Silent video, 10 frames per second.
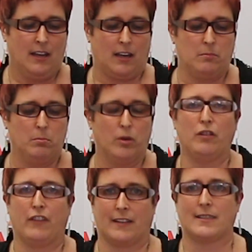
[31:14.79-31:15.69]
in
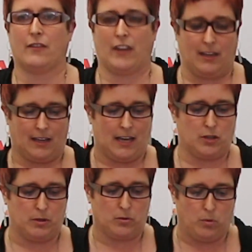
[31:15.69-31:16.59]
moving civic
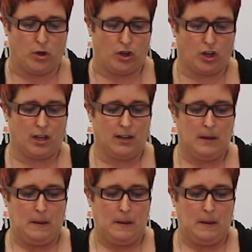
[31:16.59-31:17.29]
engagement work.